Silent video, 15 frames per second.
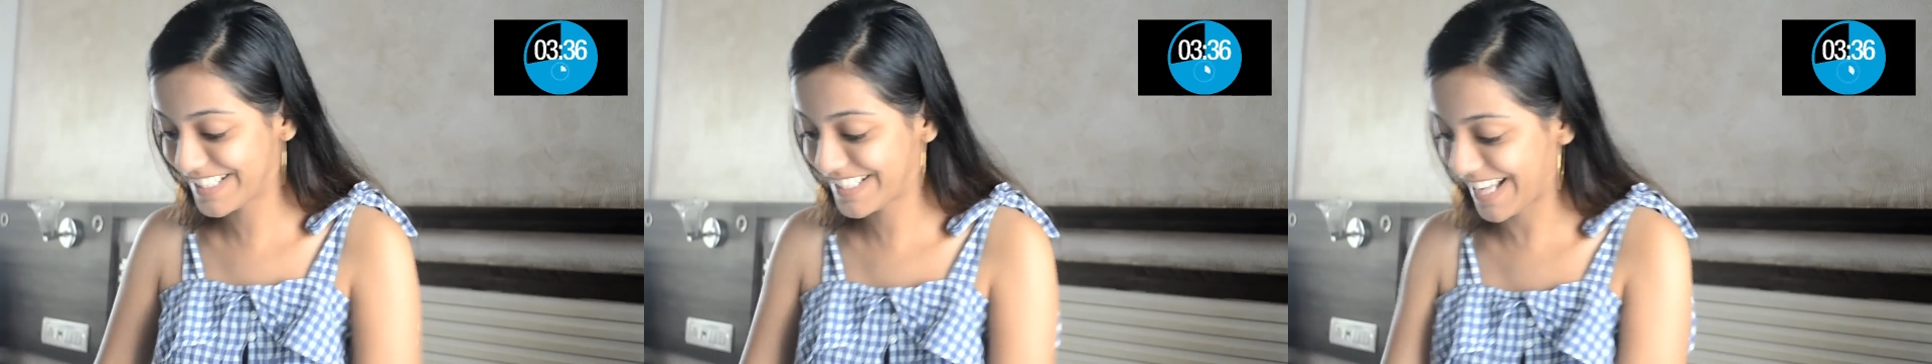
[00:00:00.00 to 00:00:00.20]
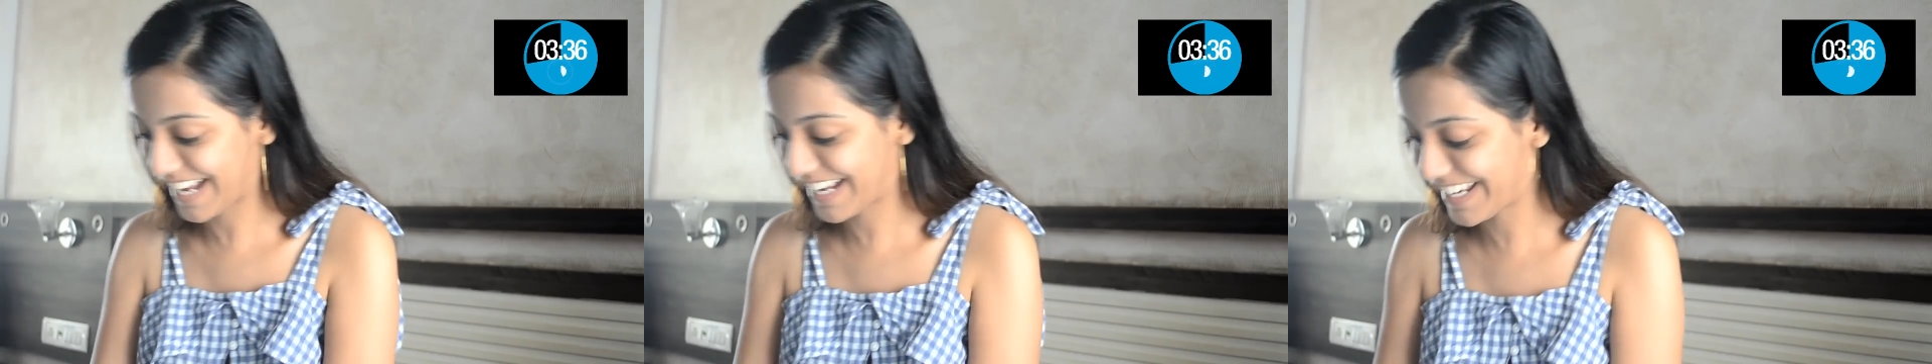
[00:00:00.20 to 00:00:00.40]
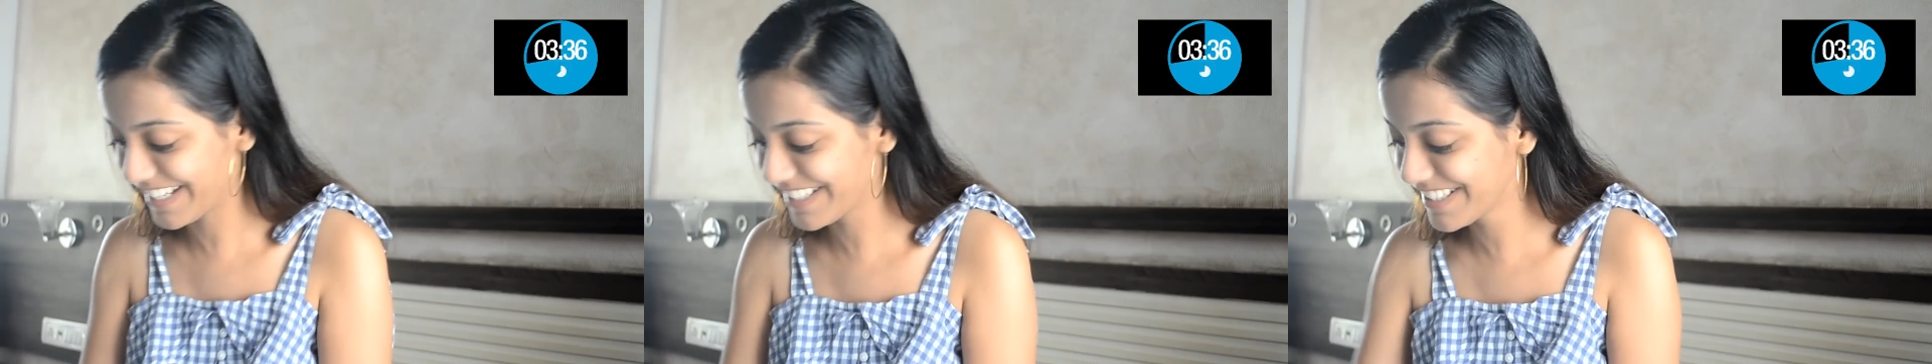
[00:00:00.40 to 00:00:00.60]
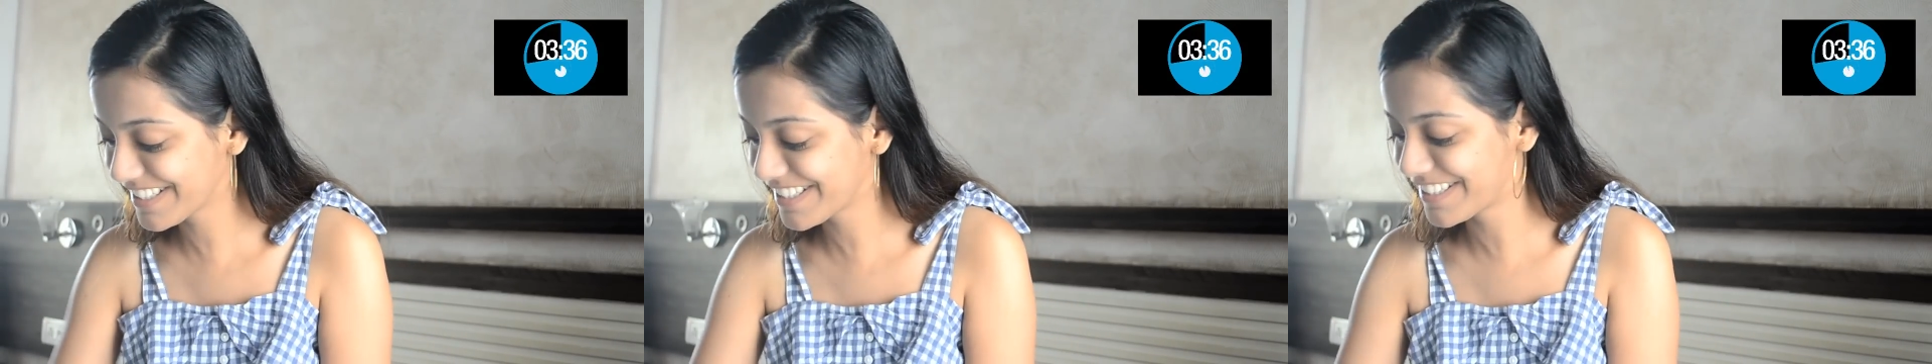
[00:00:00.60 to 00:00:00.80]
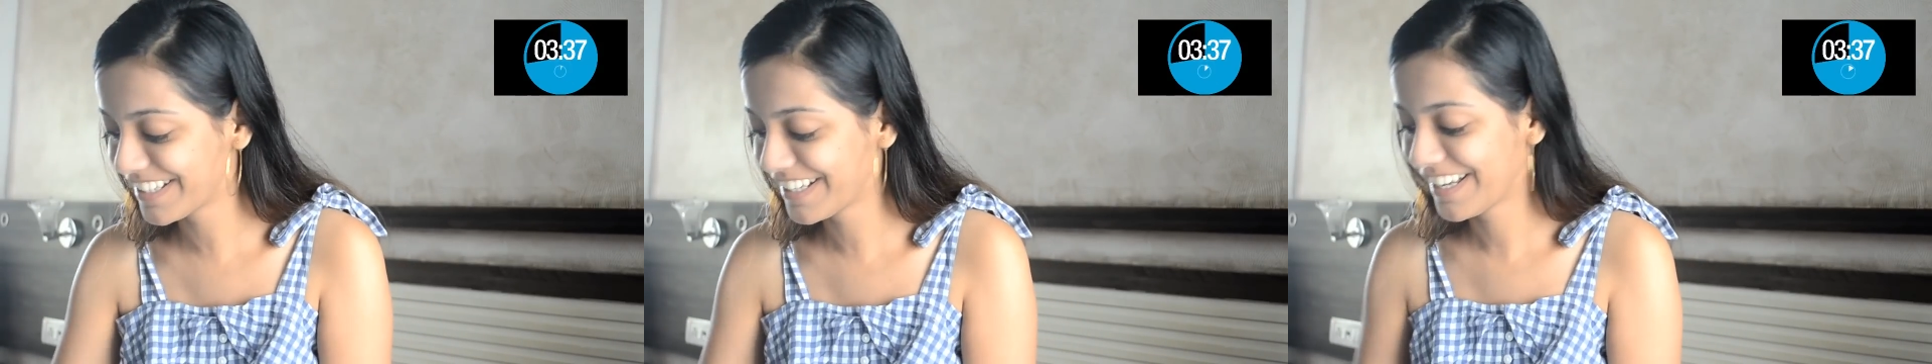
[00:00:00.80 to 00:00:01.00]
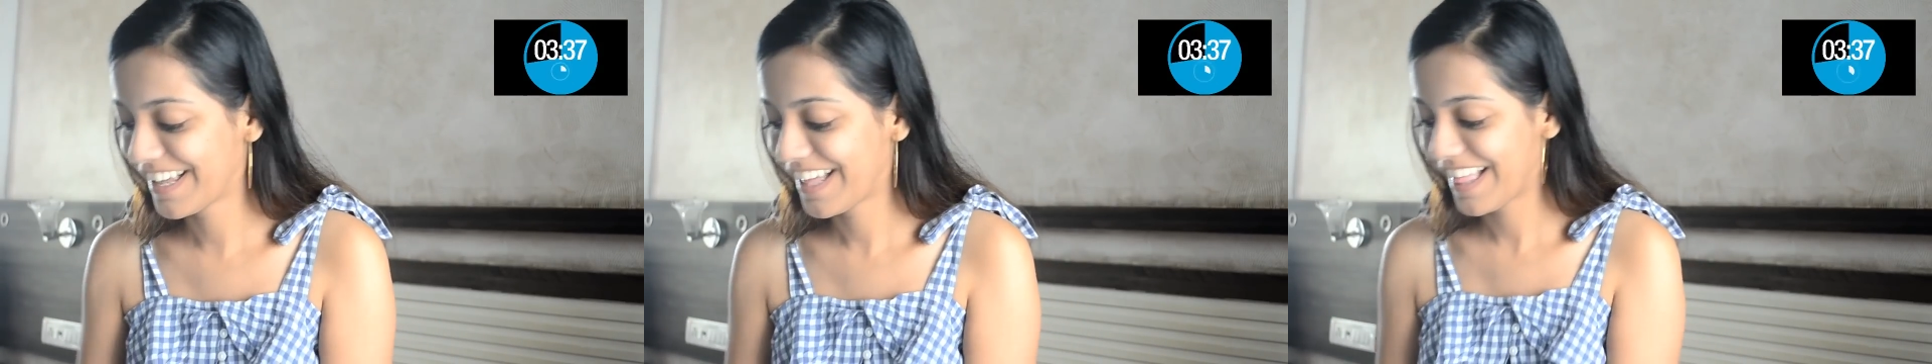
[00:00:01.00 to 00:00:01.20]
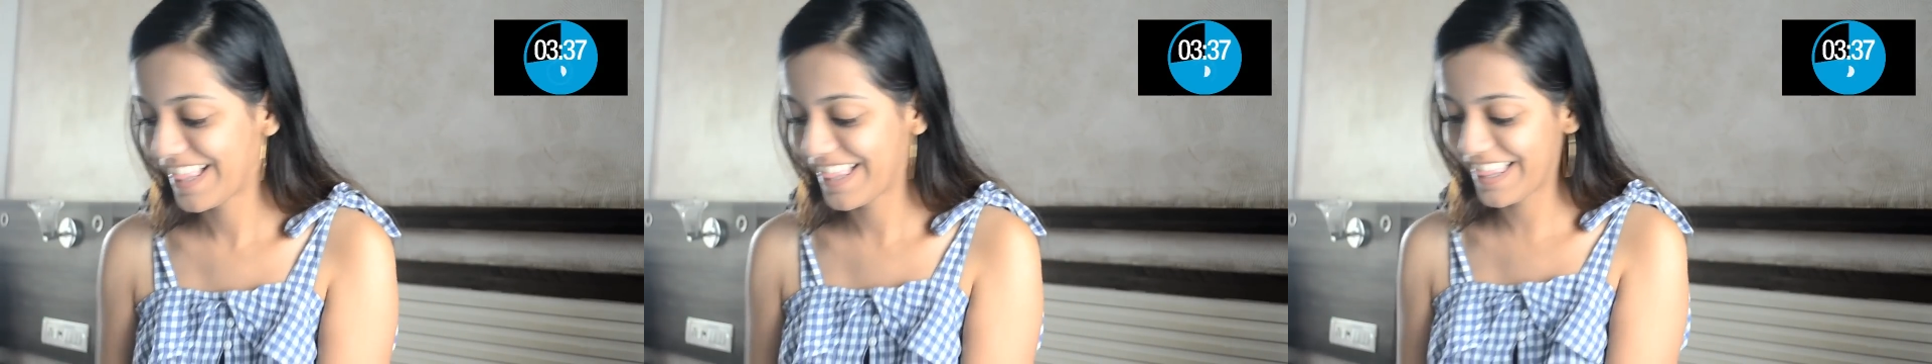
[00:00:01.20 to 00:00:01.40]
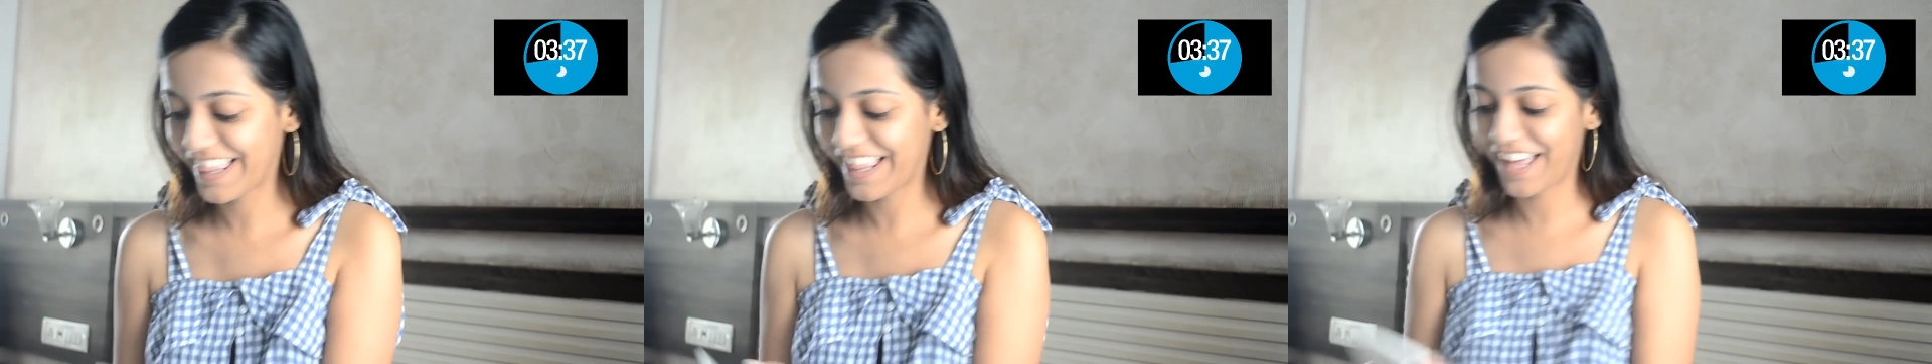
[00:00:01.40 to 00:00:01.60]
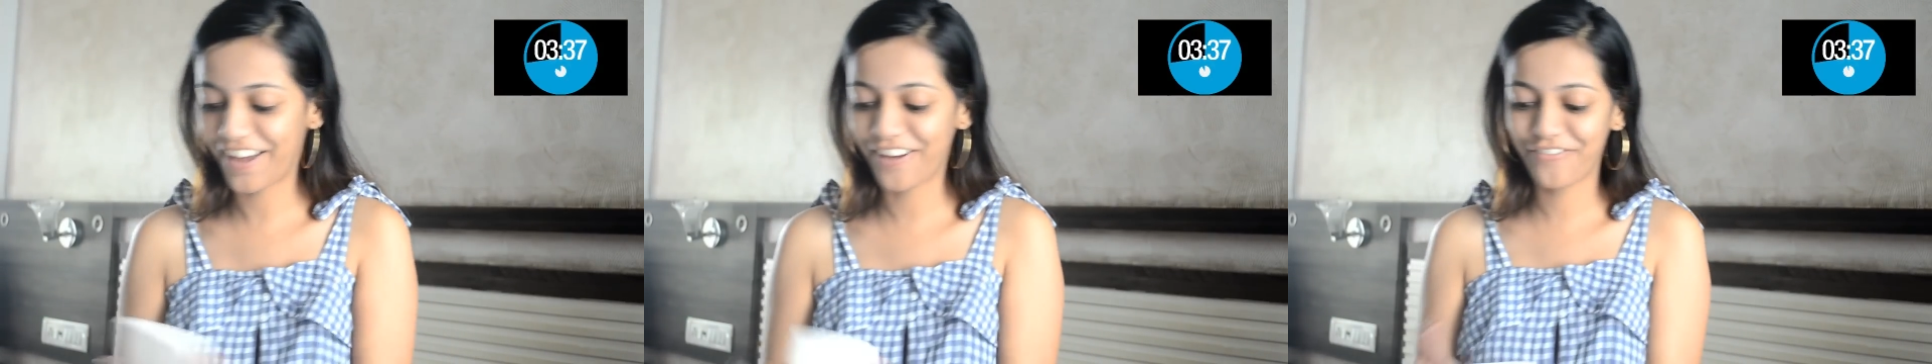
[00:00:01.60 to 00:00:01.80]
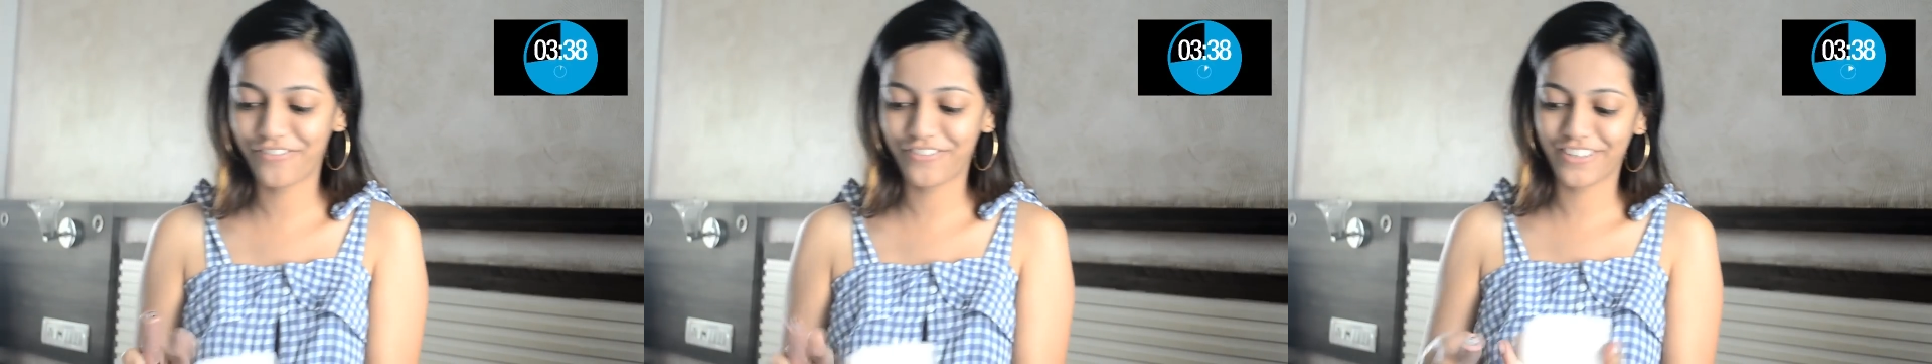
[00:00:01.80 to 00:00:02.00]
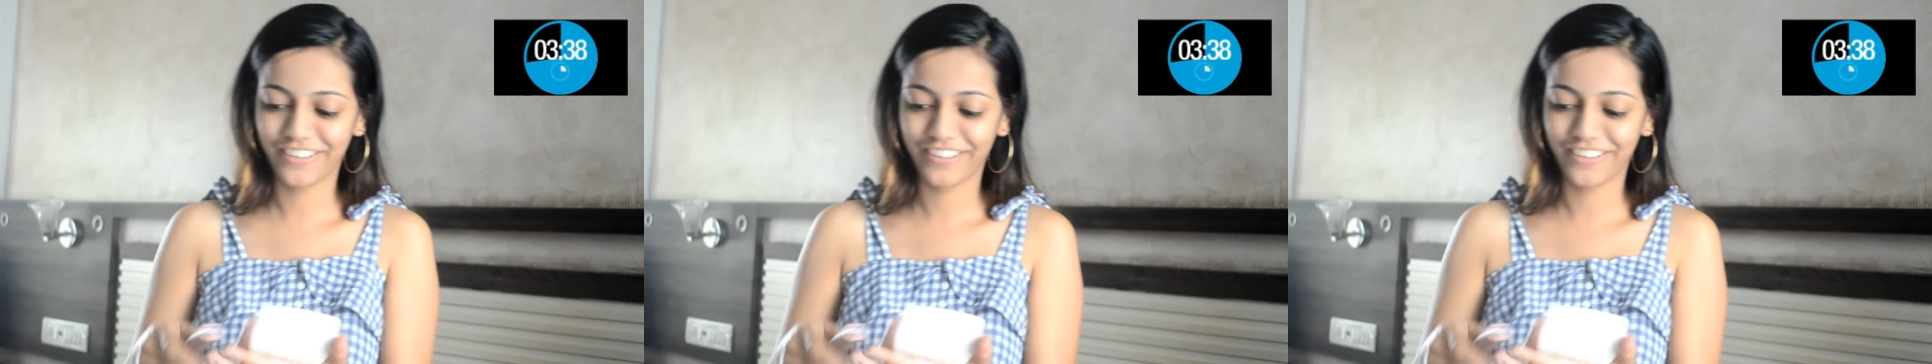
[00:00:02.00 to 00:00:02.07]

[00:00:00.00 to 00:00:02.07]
seconds left.